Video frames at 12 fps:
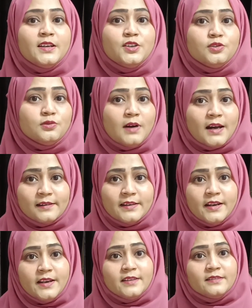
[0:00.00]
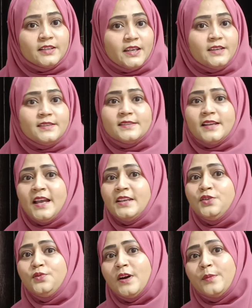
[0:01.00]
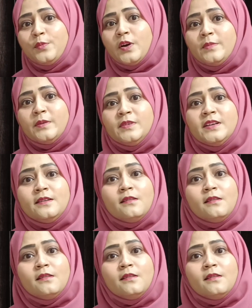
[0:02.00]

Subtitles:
you are reading things, and you are probably